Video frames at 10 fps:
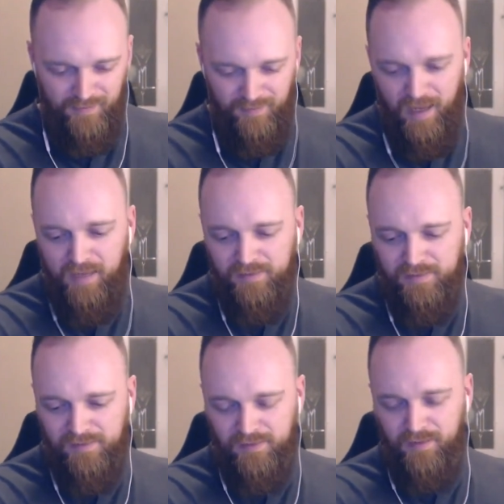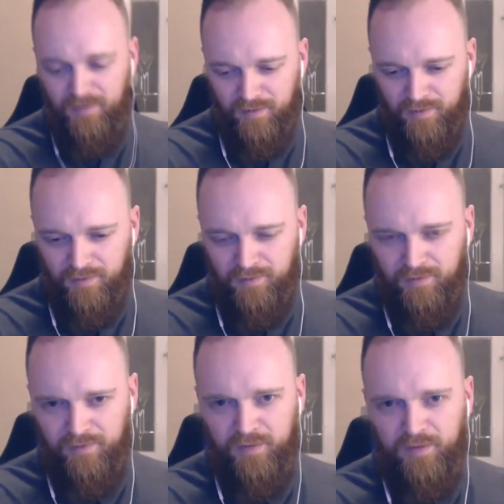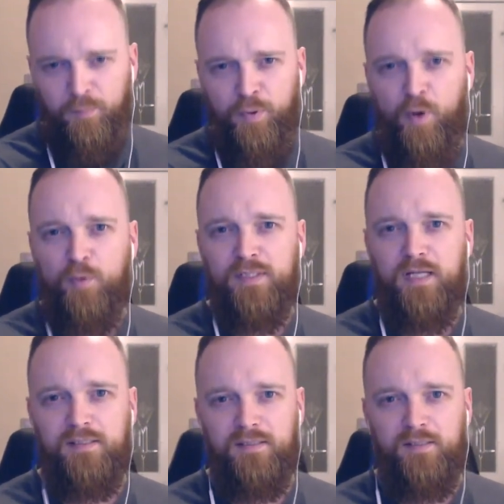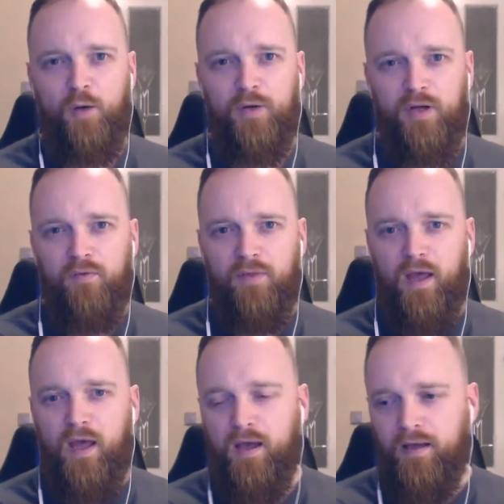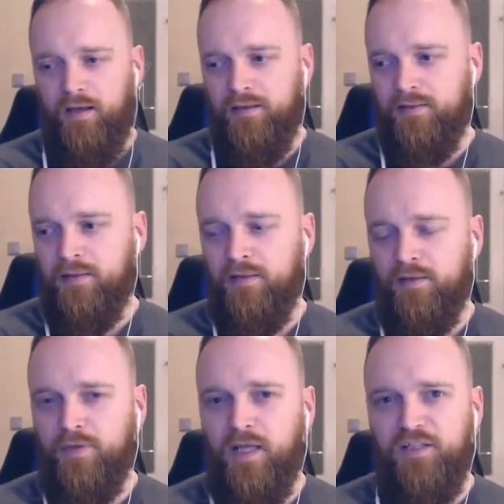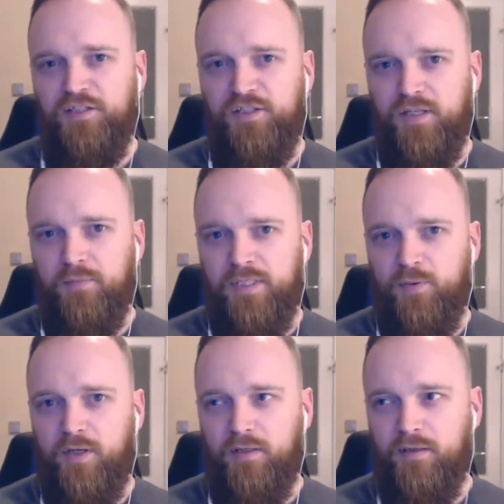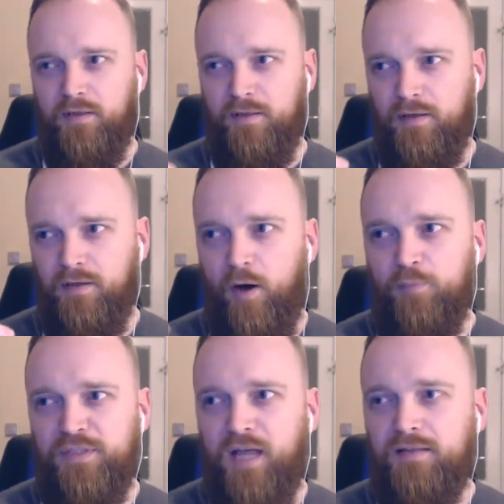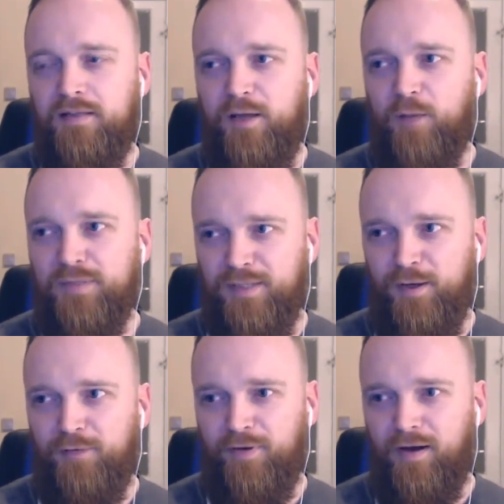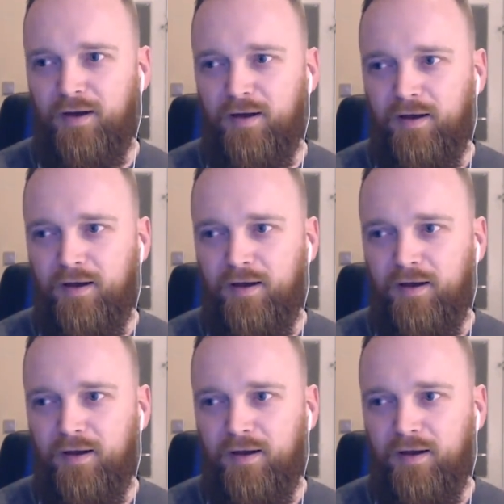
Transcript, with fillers: that's the, the, the process that's going on there is that the relationship between the objects and the observer